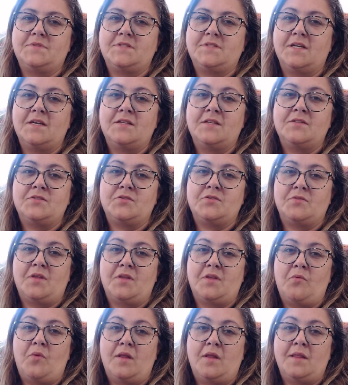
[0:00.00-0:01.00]
done so
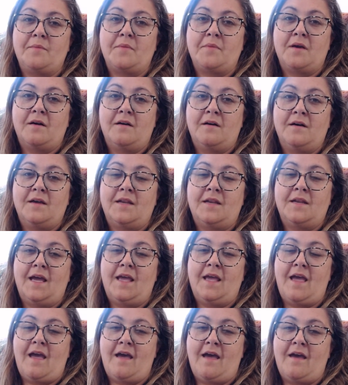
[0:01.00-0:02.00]
that while I'm gone,
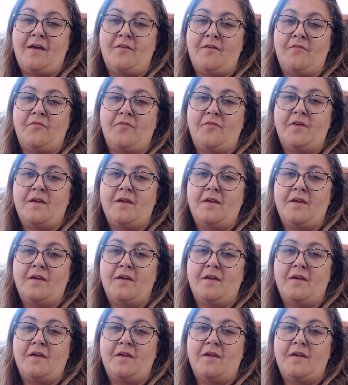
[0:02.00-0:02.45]
I have